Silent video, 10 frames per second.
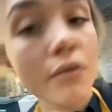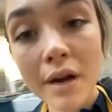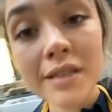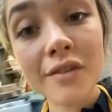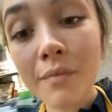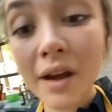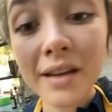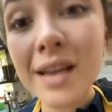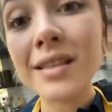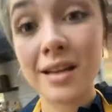rest of
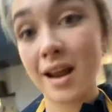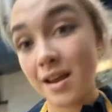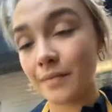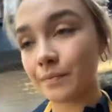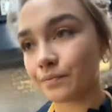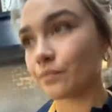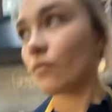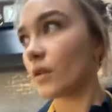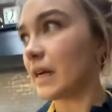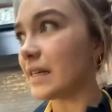mine yesterday
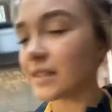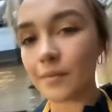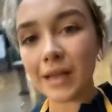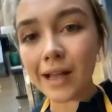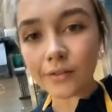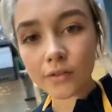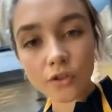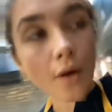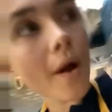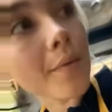in something else,
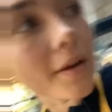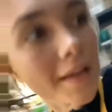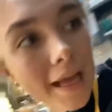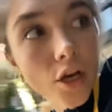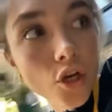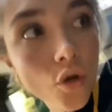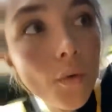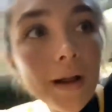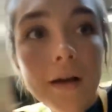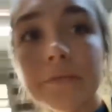so I'm gonna get a new
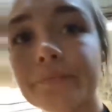one out.